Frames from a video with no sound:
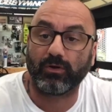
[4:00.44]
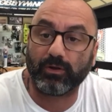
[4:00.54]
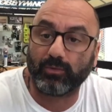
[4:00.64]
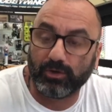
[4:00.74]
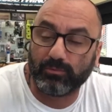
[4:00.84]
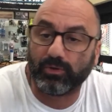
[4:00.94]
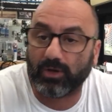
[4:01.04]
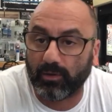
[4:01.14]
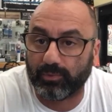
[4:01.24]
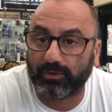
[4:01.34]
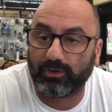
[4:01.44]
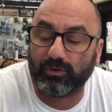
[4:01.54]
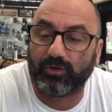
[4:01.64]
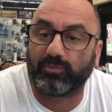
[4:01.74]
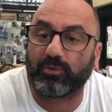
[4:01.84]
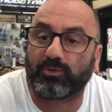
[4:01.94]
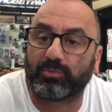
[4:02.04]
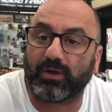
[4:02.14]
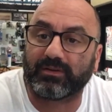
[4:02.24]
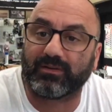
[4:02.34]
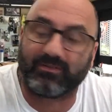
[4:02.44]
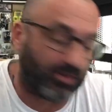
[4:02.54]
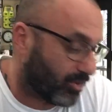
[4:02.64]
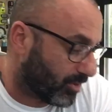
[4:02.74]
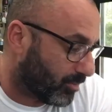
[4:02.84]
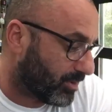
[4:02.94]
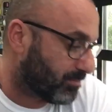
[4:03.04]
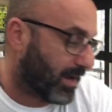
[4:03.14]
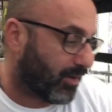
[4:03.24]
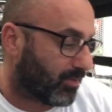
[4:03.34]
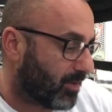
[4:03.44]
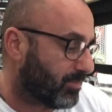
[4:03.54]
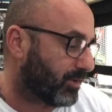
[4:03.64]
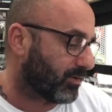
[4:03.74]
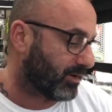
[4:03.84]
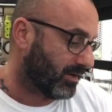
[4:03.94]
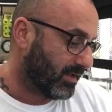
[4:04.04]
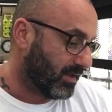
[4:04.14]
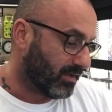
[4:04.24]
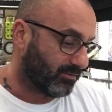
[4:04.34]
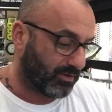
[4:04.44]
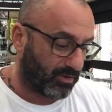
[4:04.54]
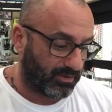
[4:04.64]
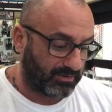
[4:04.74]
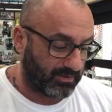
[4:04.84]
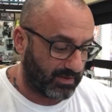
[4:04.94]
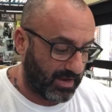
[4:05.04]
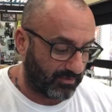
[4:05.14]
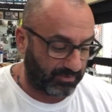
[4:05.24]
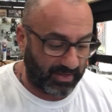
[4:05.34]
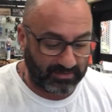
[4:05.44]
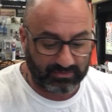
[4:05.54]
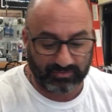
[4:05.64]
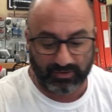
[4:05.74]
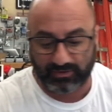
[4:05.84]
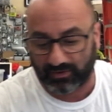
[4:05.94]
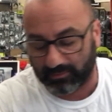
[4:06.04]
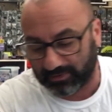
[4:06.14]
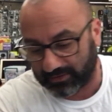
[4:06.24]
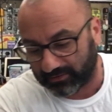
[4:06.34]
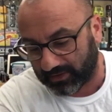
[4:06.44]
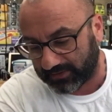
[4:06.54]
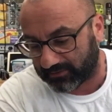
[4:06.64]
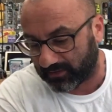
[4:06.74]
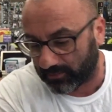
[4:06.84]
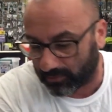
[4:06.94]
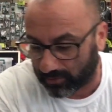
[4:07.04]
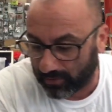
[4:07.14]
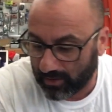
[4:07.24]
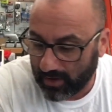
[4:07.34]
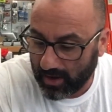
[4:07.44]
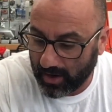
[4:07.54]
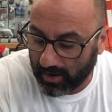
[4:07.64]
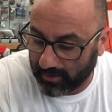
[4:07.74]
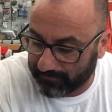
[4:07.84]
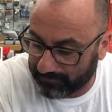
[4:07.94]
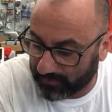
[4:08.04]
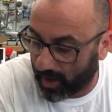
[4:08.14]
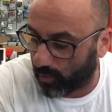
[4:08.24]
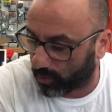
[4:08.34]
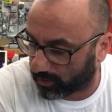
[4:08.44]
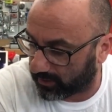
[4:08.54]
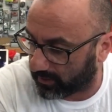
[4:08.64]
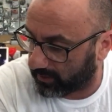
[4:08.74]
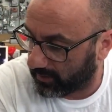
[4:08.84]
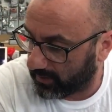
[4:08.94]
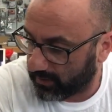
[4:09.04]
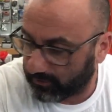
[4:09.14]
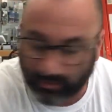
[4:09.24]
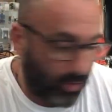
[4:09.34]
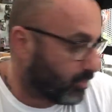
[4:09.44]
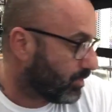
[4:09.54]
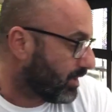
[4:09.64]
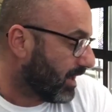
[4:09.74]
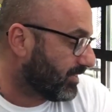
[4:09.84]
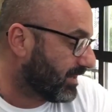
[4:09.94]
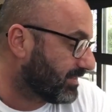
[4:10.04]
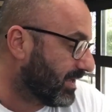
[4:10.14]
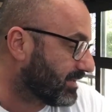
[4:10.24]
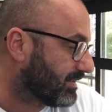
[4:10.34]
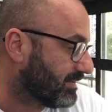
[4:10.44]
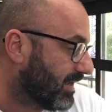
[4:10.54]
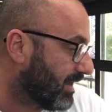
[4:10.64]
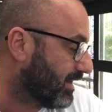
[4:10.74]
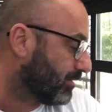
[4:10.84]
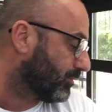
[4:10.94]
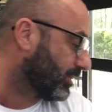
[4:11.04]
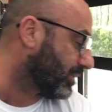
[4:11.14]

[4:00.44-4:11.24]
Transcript: that wouldn't boot up when the U S B was plugged in, zero that wouldn't power up, period. Zero that didn't have lights flicker, I mean, the lights that were um, not working. So I think at the end of the day, I'm looking